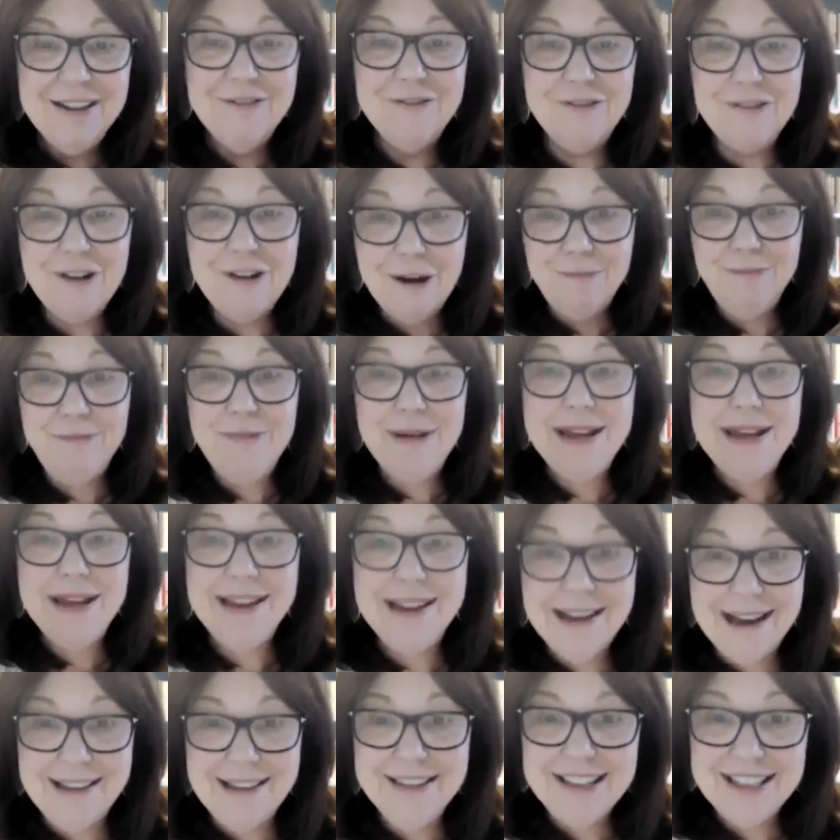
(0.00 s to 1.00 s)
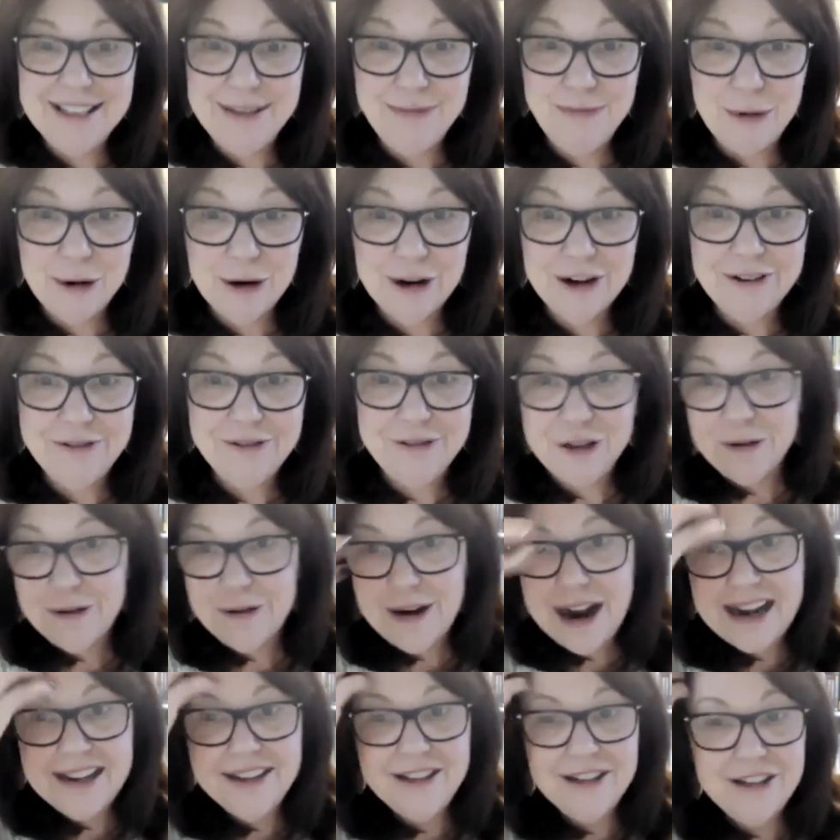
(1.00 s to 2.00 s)
from being on this board of
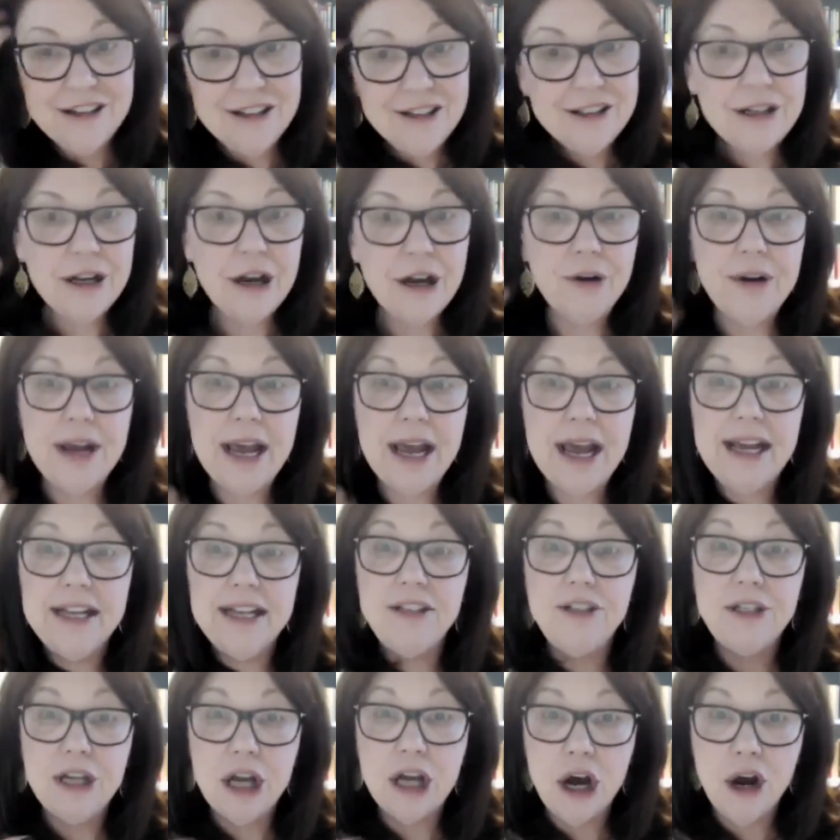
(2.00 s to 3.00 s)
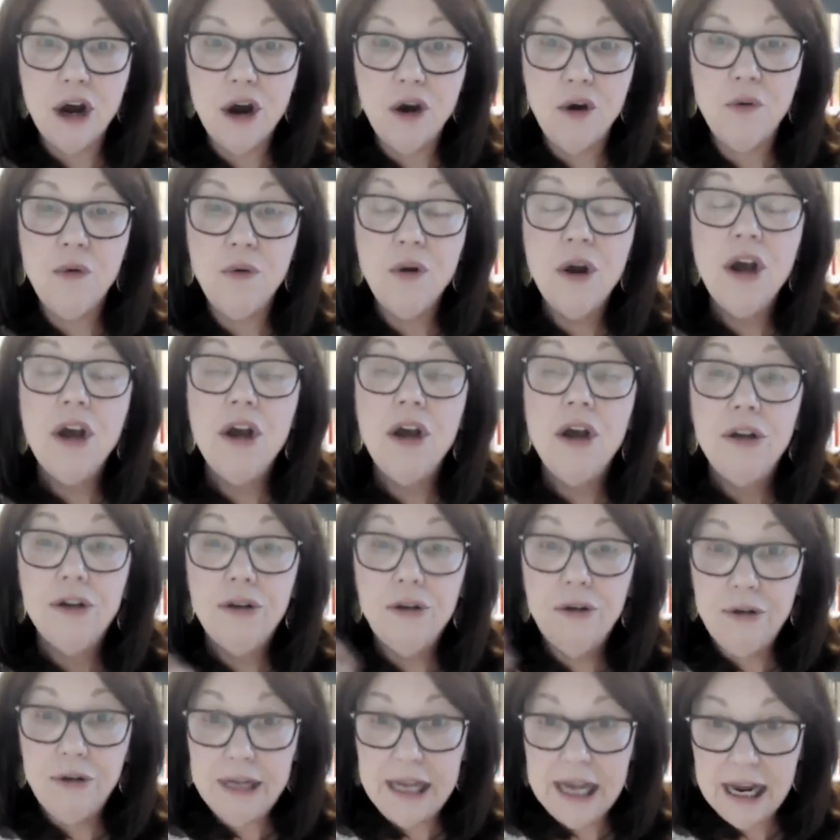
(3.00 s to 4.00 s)
directors. Okay. So
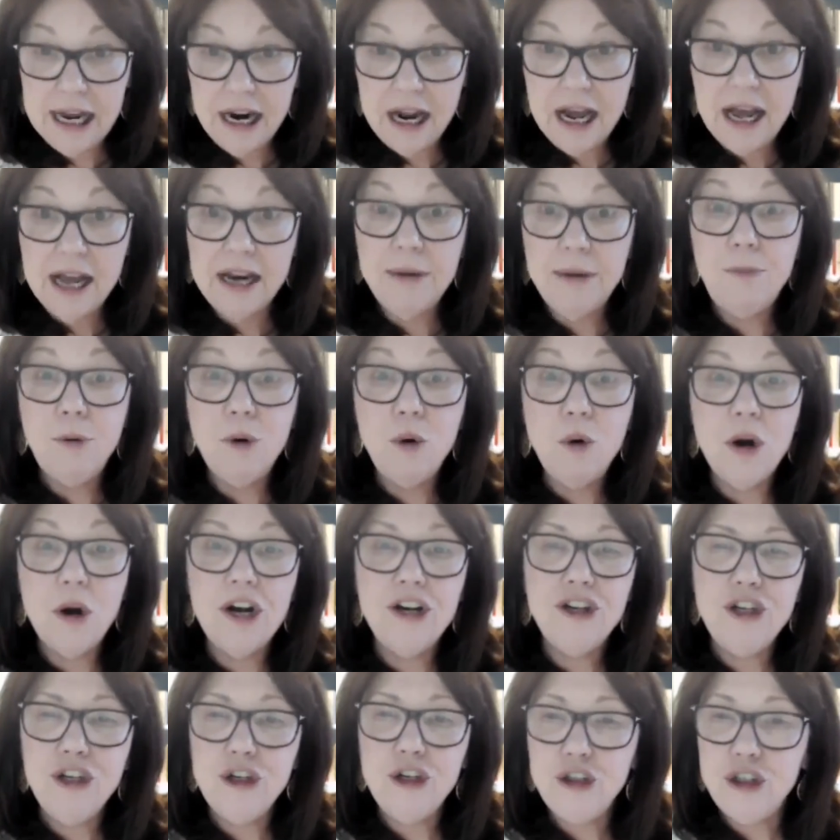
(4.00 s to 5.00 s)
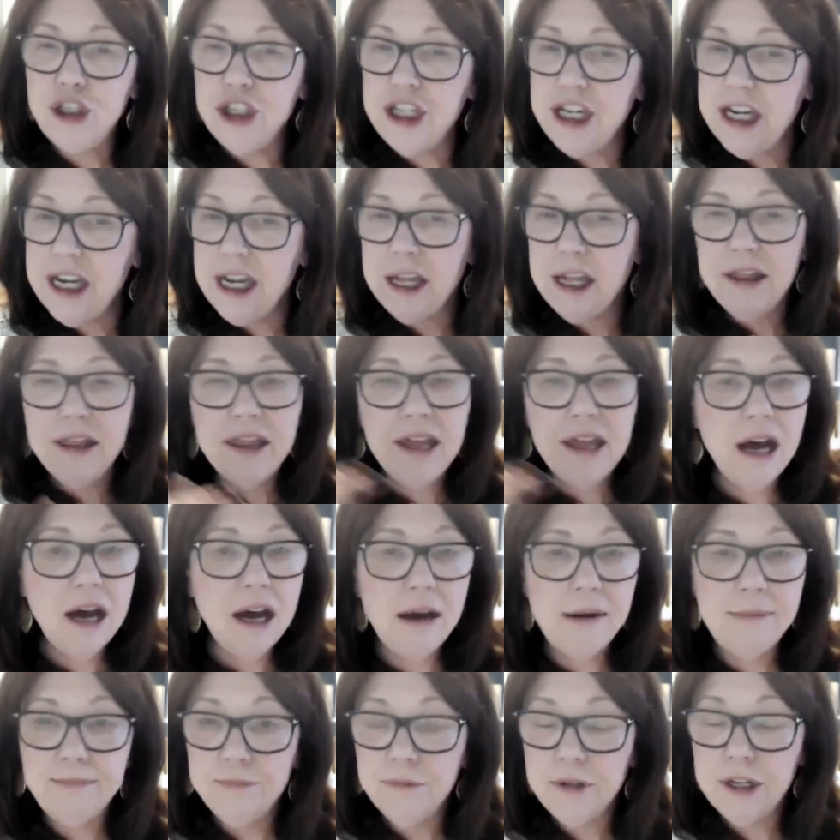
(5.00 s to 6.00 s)
get on a board. Usually
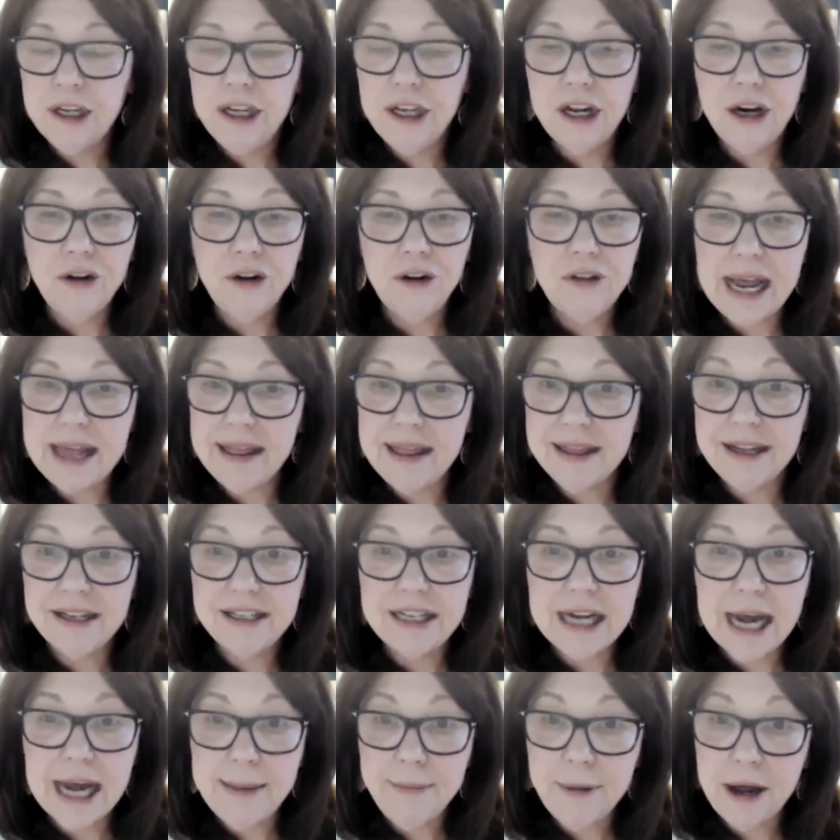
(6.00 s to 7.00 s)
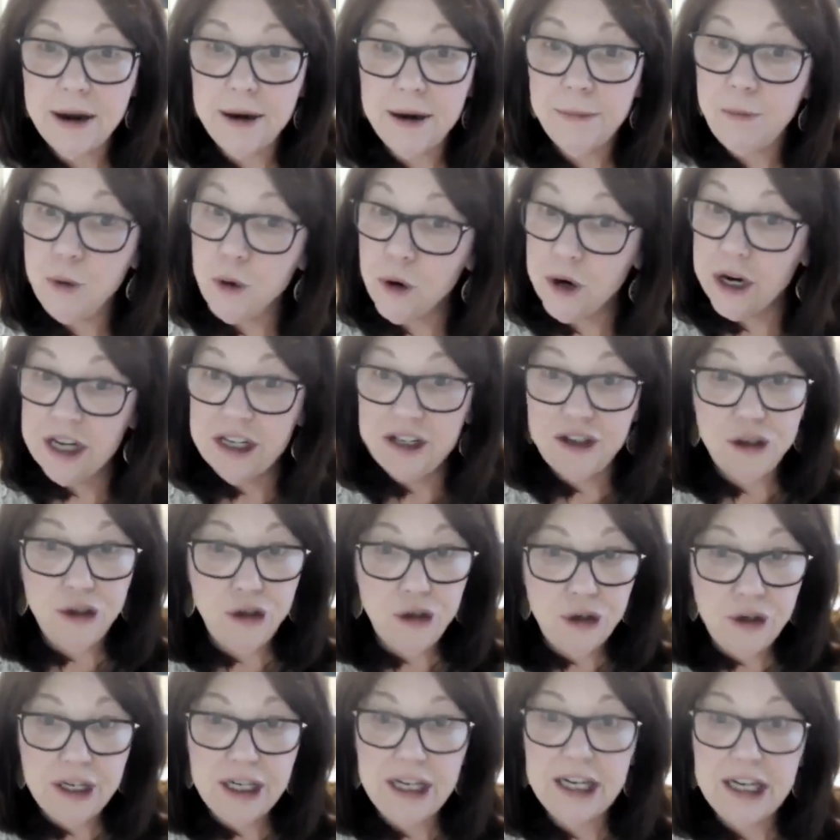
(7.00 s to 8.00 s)
the, length of time on a board is
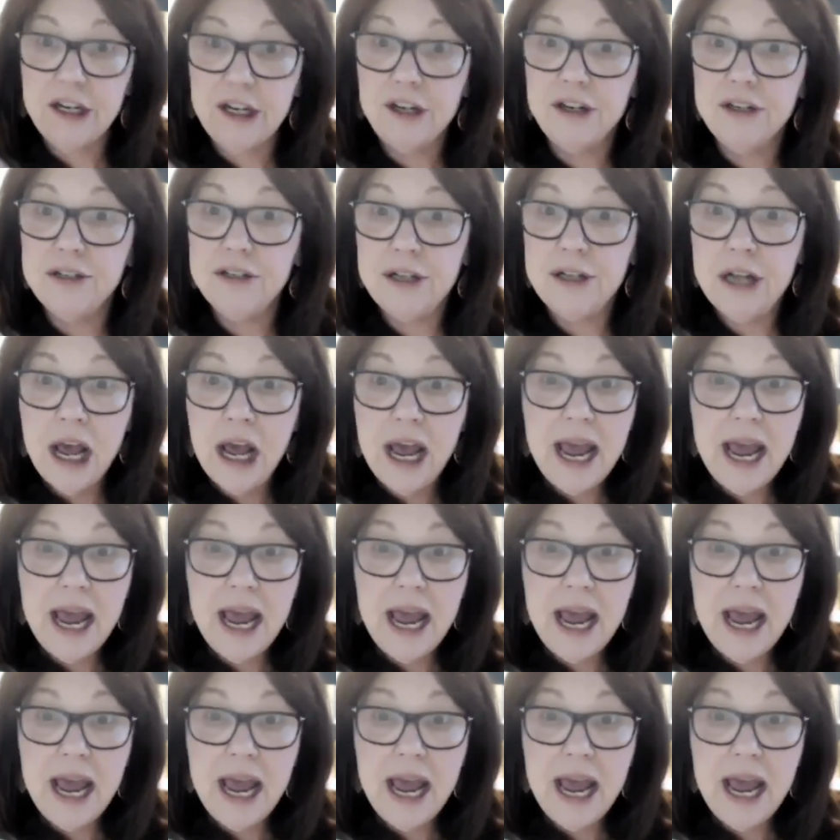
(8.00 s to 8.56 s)
2 years.